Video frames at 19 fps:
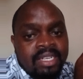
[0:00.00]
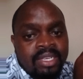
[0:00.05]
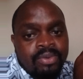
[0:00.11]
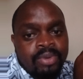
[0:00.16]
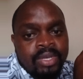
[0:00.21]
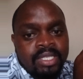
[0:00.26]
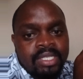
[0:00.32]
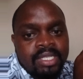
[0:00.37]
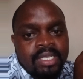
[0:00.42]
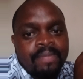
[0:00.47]

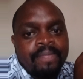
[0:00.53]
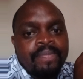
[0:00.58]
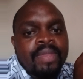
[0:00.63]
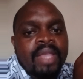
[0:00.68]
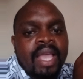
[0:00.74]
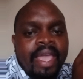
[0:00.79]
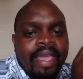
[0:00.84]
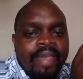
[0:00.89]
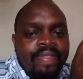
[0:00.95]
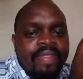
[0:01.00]
requests
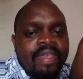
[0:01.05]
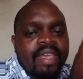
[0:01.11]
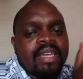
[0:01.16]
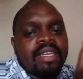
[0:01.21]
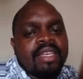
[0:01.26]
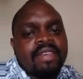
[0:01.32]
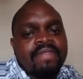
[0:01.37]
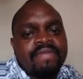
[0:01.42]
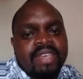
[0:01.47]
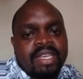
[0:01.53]
and
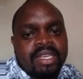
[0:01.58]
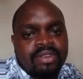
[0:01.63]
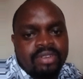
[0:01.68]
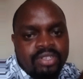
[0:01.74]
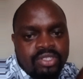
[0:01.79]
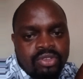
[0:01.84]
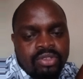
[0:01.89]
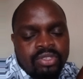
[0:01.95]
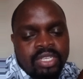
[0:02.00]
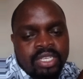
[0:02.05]
then giving
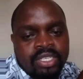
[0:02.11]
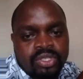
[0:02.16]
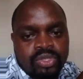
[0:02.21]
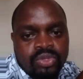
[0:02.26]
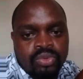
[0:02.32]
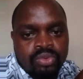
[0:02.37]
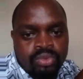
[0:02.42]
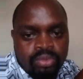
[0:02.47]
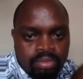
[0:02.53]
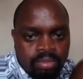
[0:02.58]
resources
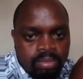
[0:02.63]
to